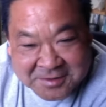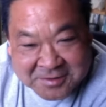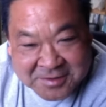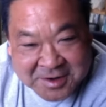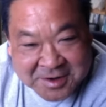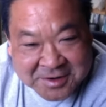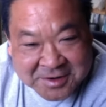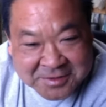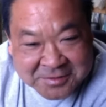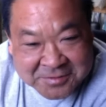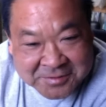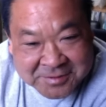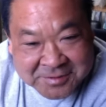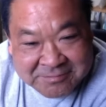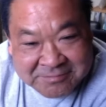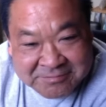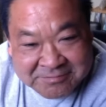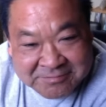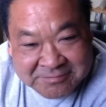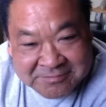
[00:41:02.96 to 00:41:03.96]
not doing
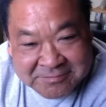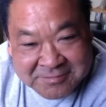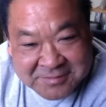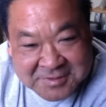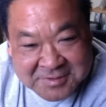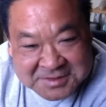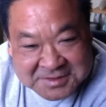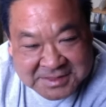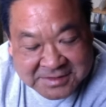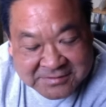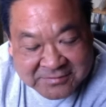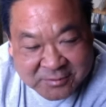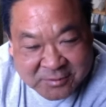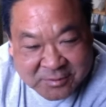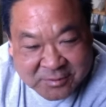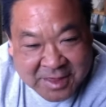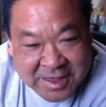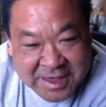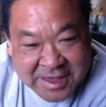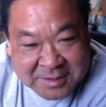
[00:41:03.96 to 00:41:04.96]

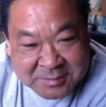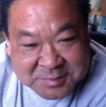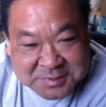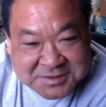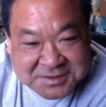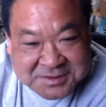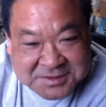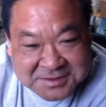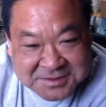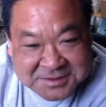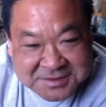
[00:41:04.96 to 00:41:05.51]
several laps.